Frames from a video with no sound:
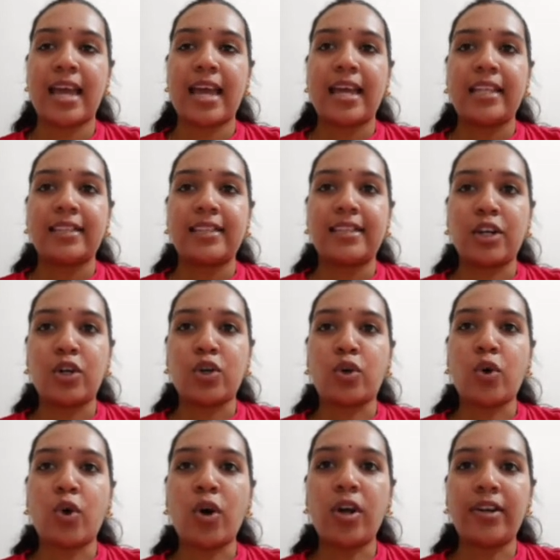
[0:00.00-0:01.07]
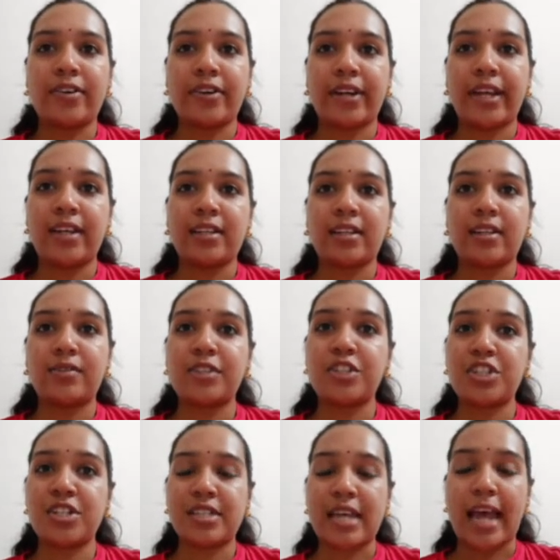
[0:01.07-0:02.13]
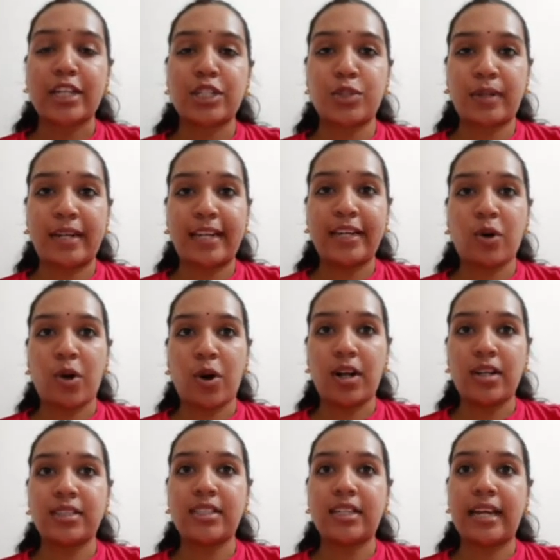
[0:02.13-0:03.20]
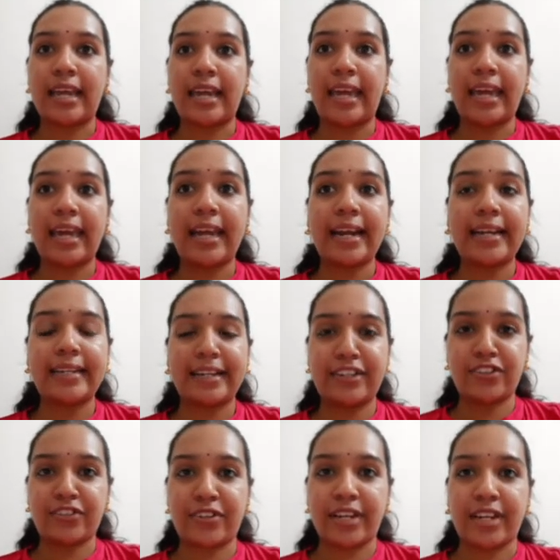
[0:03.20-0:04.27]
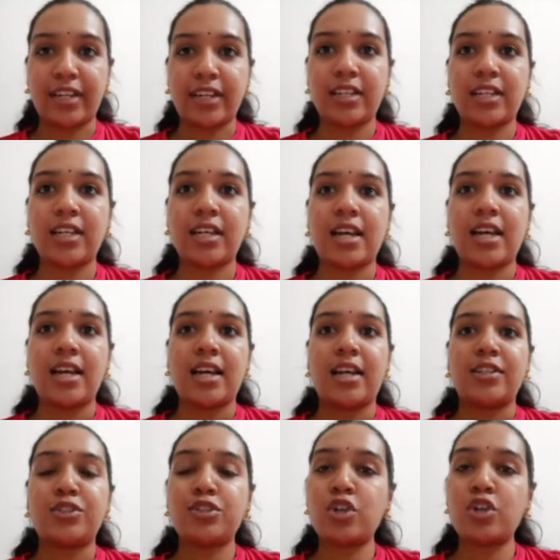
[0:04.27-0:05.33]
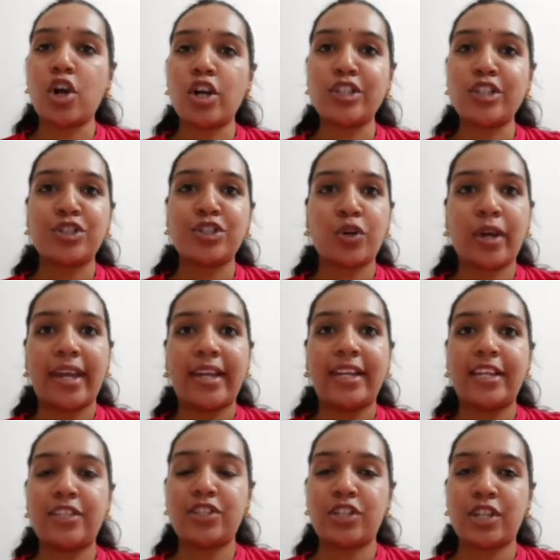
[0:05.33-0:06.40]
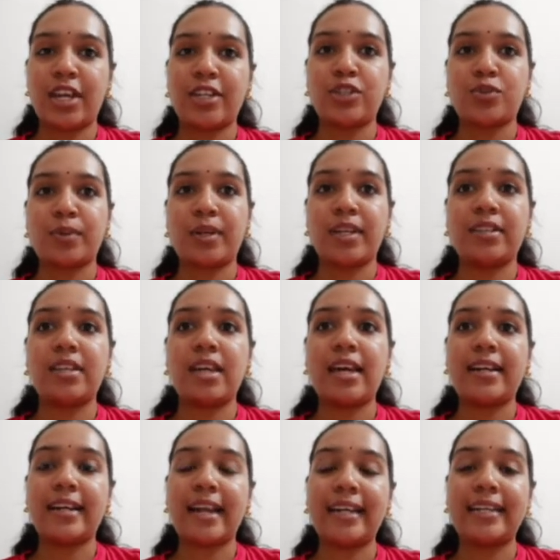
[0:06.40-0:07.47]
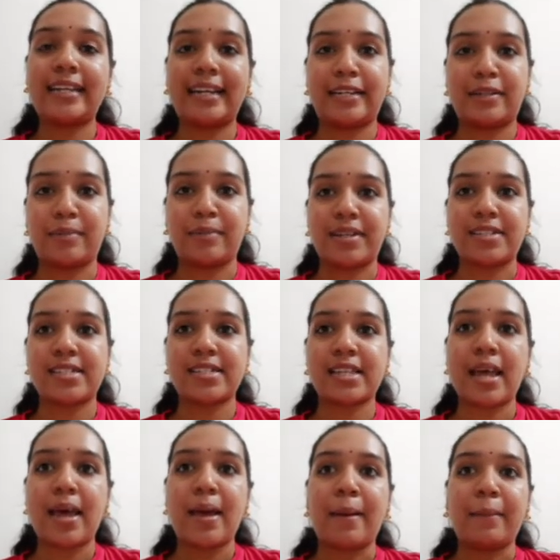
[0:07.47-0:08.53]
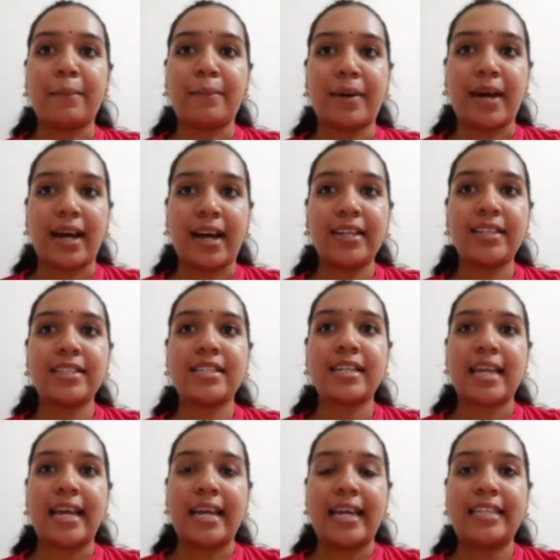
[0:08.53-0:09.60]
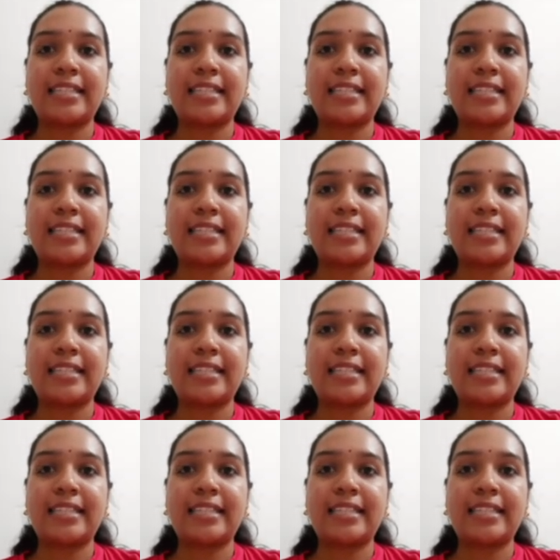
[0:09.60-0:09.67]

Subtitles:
The cold drink, which is actually called the aerated drink, do not show any change with red litmus, but it